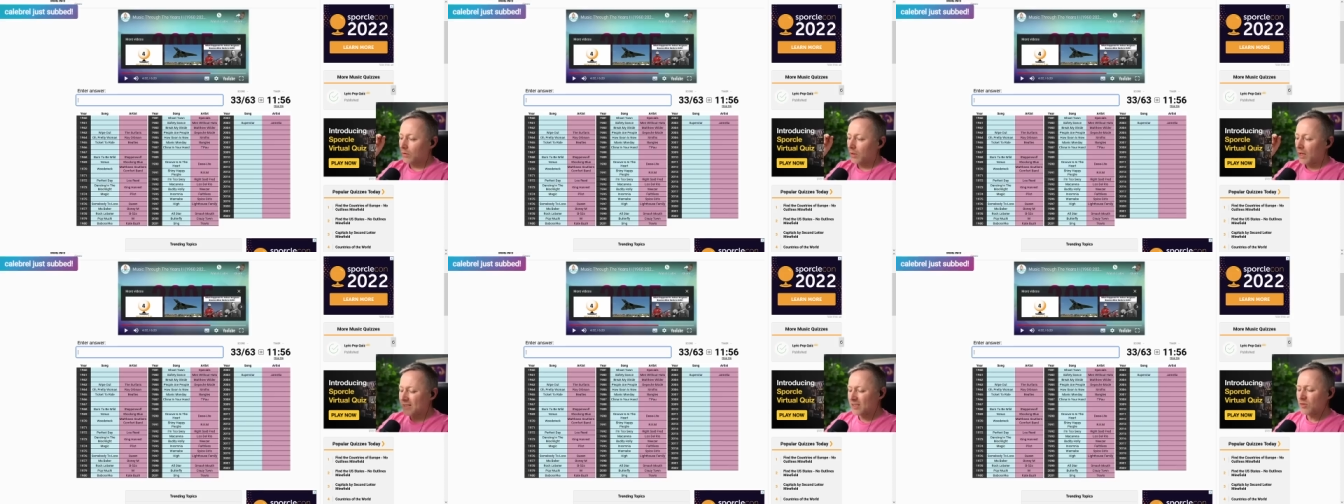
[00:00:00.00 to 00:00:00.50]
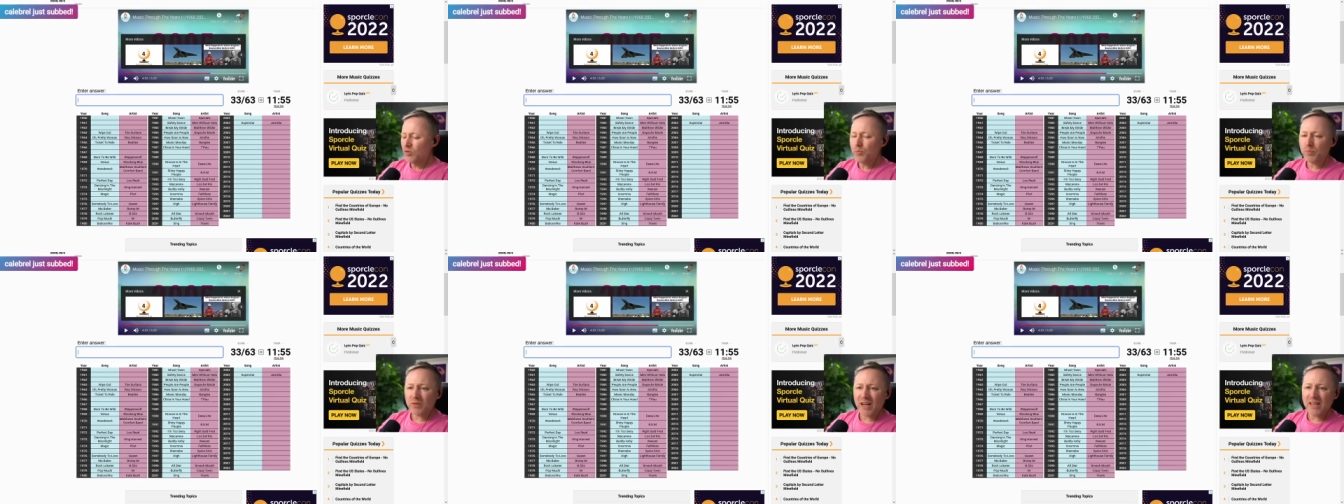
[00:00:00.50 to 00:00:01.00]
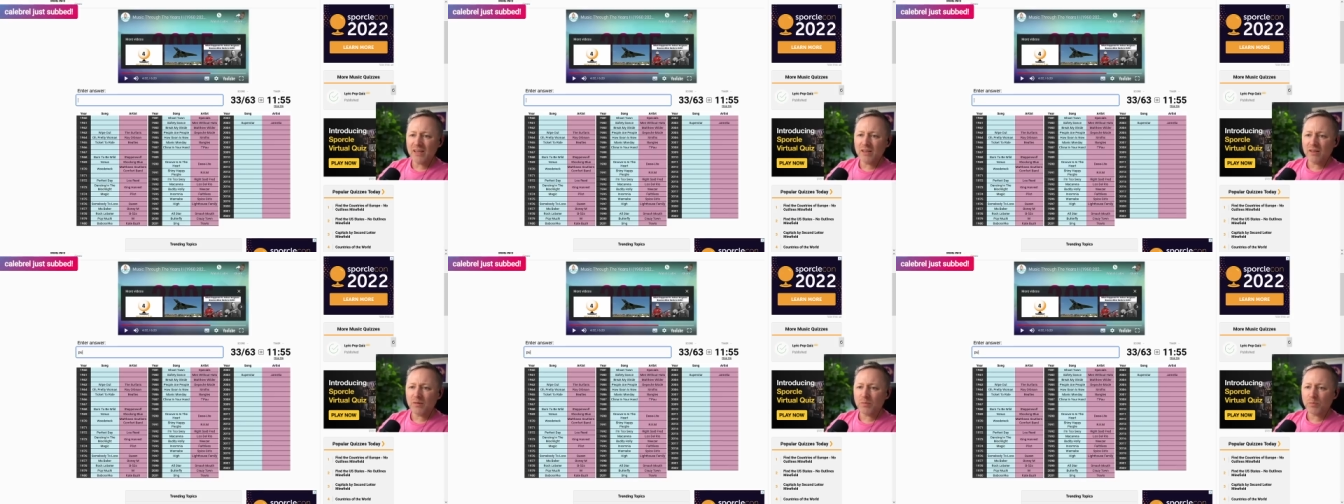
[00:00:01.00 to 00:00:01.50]
Is it no pre
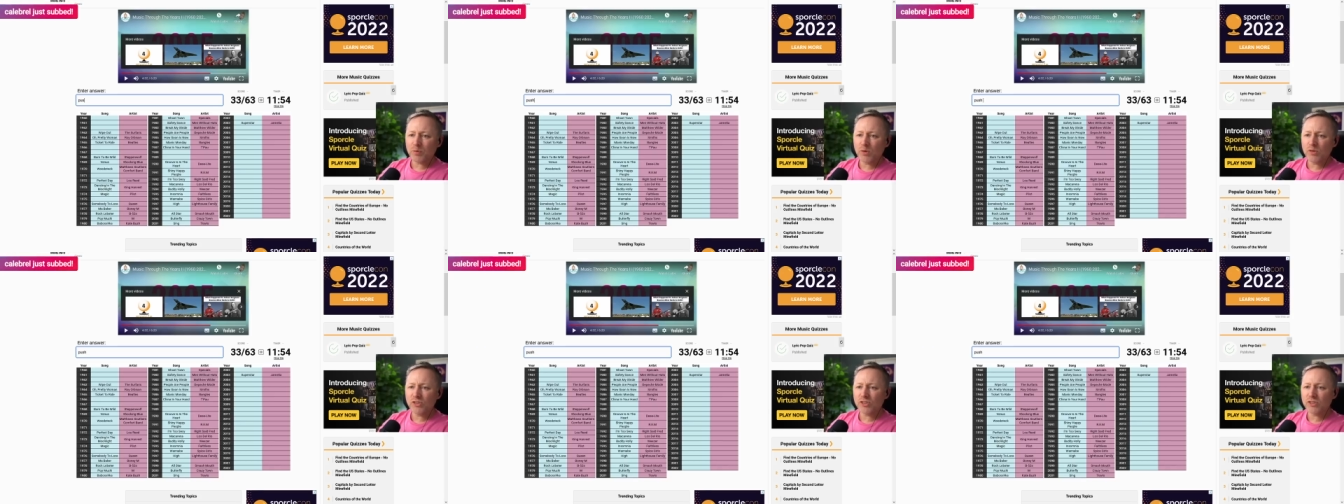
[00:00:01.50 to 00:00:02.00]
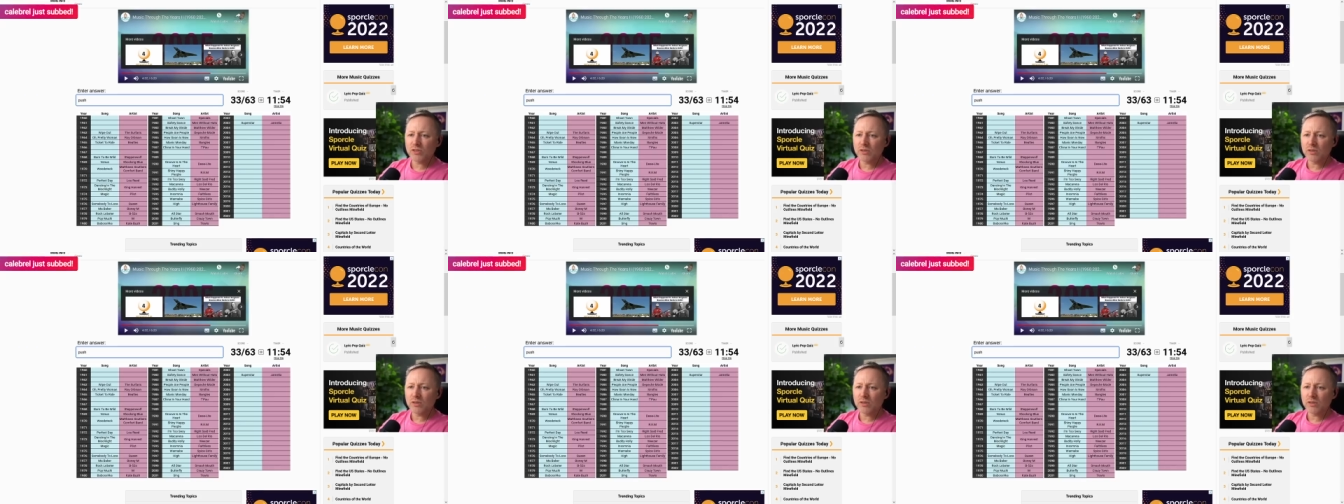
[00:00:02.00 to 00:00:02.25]
push?